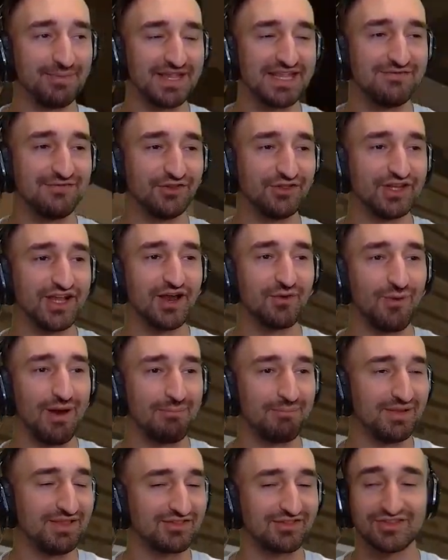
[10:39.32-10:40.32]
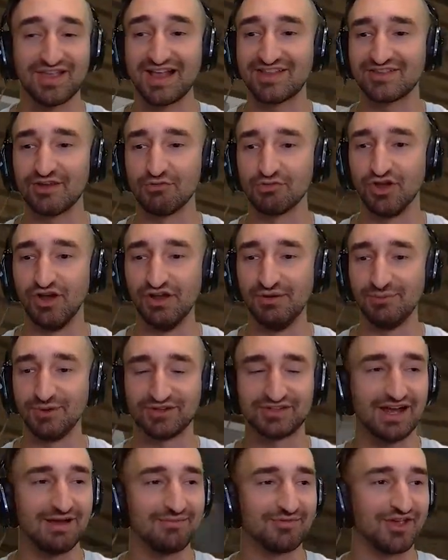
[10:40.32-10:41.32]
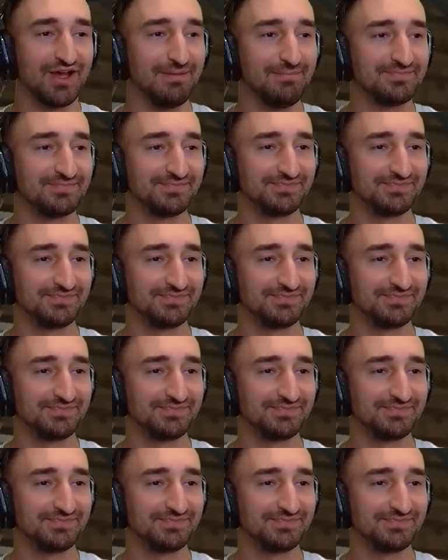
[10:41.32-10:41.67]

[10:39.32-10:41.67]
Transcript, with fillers: evenly on weapons. Does that sound good when time's up?